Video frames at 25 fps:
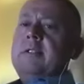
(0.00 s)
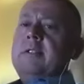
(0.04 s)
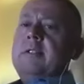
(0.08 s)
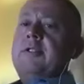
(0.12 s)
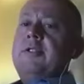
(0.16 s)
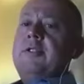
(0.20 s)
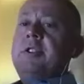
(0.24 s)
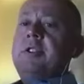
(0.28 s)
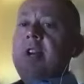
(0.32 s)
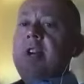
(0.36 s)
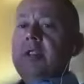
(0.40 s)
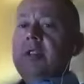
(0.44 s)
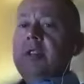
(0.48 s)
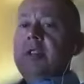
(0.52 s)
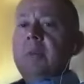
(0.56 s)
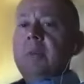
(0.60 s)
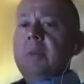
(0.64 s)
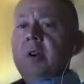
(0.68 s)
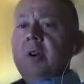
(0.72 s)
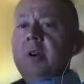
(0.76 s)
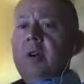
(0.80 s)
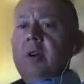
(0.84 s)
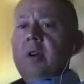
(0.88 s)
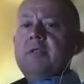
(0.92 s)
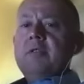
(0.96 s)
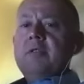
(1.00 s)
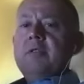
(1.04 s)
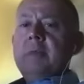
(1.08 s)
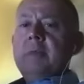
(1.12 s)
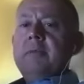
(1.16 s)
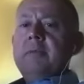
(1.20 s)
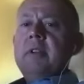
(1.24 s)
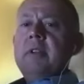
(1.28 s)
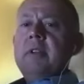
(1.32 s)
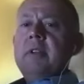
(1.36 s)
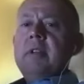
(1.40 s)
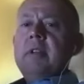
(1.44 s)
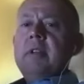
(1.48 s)
Just because
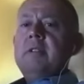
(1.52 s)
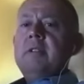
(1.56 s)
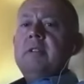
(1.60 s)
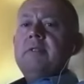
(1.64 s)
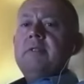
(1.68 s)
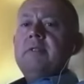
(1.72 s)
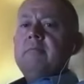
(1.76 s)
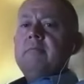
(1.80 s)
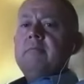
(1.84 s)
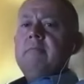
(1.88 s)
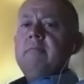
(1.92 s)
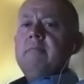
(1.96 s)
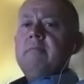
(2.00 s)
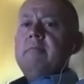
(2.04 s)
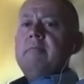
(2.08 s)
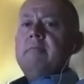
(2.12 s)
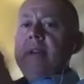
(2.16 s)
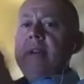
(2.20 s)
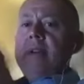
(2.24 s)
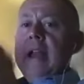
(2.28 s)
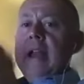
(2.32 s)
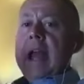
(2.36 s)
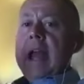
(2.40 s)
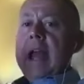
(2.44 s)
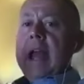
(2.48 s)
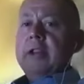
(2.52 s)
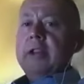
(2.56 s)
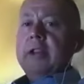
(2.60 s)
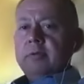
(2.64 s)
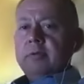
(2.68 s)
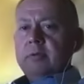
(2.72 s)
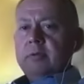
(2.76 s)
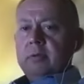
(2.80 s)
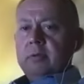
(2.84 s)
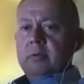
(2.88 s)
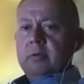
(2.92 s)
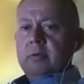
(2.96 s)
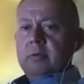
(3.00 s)
something is
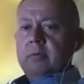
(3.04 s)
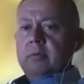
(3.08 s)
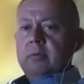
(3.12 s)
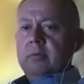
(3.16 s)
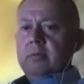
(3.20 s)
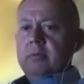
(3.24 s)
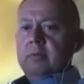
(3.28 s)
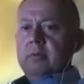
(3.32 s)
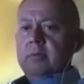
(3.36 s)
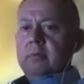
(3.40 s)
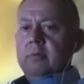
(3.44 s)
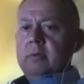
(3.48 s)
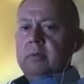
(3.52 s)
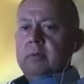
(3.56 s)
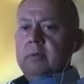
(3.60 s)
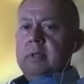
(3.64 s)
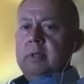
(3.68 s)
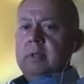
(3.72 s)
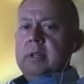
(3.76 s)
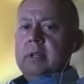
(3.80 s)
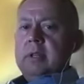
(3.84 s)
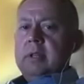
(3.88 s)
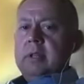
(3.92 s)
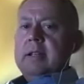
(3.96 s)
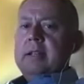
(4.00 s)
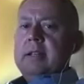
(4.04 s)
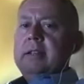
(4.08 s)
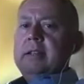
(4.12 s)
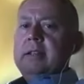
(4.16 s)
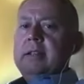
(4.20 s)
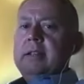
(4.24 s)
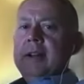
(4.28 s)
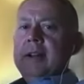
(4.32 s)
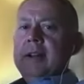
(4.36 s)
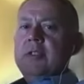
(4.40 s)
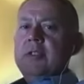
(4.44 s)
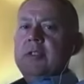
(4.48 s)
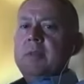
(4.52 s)
natural
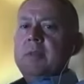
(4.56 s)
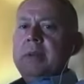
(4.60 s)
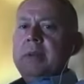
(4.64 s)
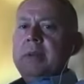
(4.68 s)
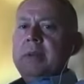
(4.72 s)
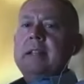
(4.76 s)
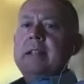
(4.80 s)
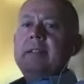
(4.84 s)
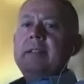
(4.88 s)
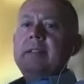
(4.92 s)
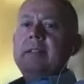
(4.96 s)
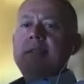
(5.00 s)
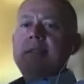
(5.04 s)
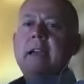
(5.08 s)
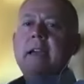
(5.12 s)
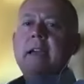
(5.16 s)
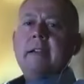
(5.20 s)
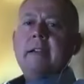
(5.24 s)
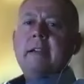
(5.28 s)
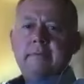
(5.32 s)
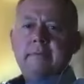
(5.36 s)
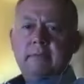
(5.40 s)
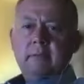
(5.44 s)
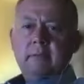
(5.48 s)
doesn't mean it's safe.